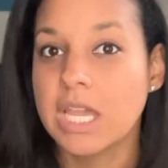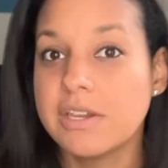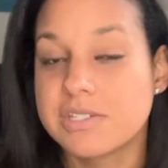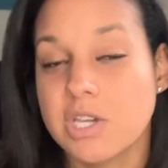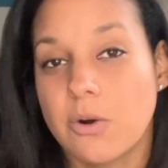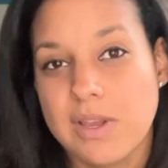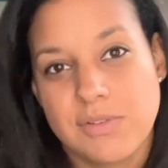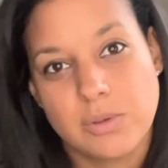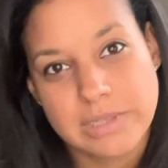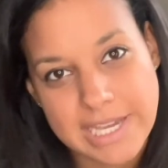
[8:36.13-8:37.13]
So if
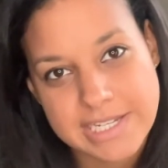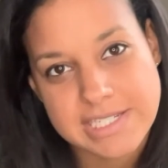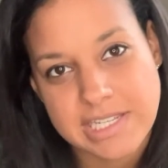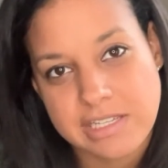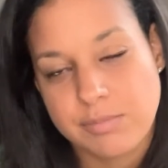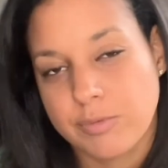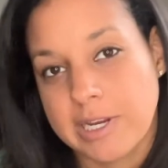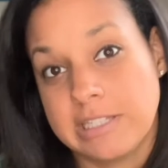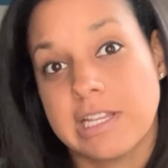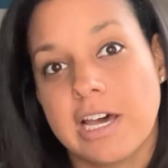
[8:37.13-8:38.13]
you liked Eat,
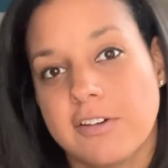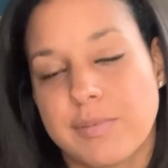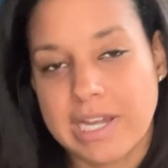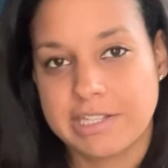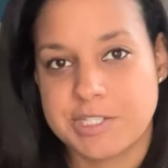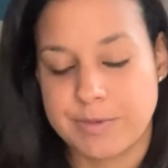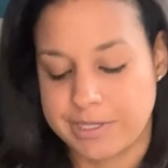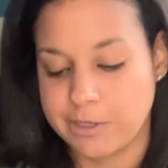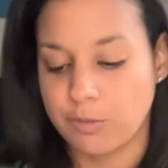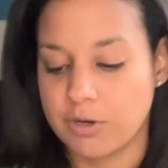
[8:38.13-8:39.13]
Pray, Love by Elizabeth
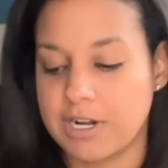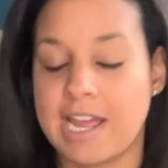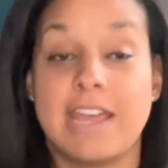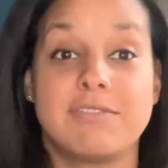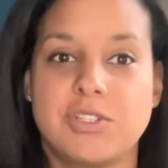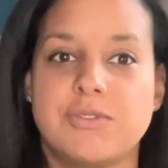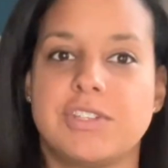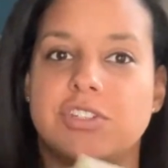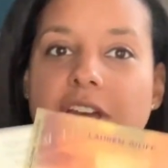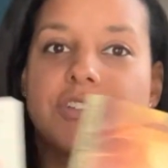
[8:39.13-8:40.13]
Gilbert, I have two
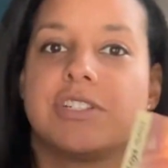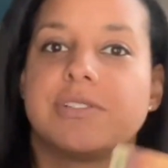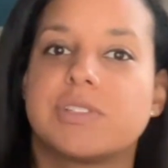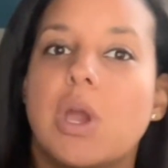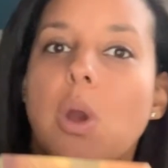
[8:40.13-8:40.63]
suggestions.